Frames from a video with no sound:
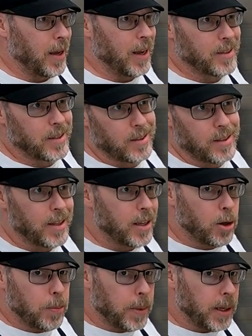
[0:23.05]
it's a
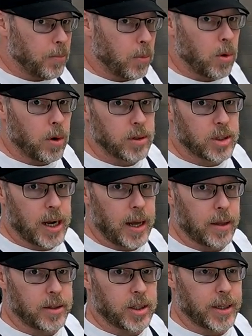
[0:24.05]
little bit more
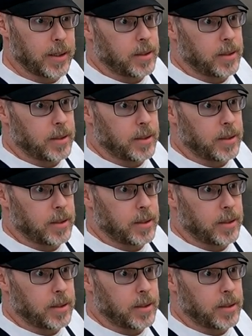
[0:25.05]
challenging.